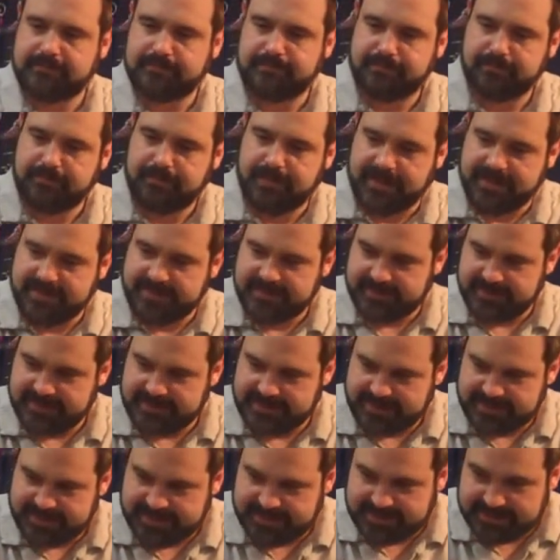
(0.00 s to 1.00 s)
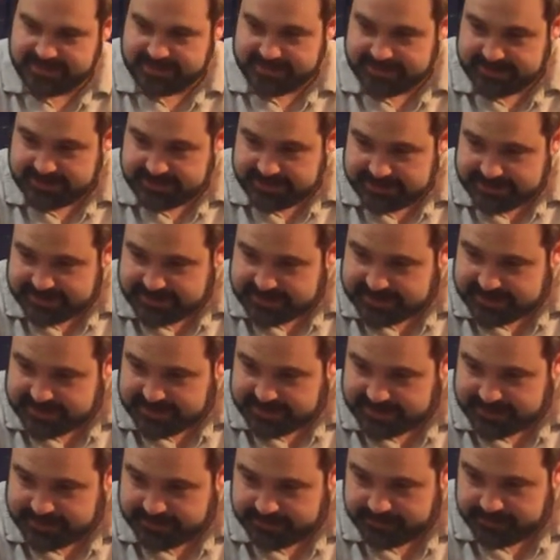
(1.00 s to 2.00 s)
But it is
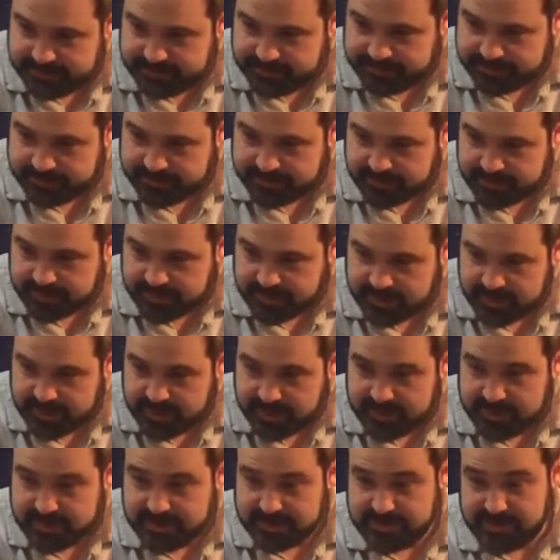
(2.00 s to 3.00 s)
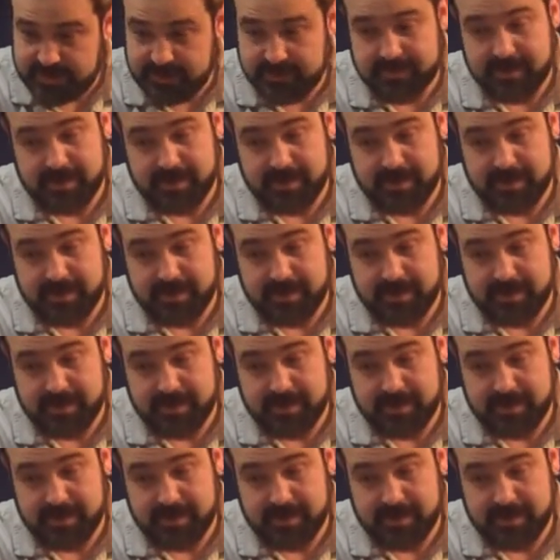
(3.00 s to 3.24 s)
served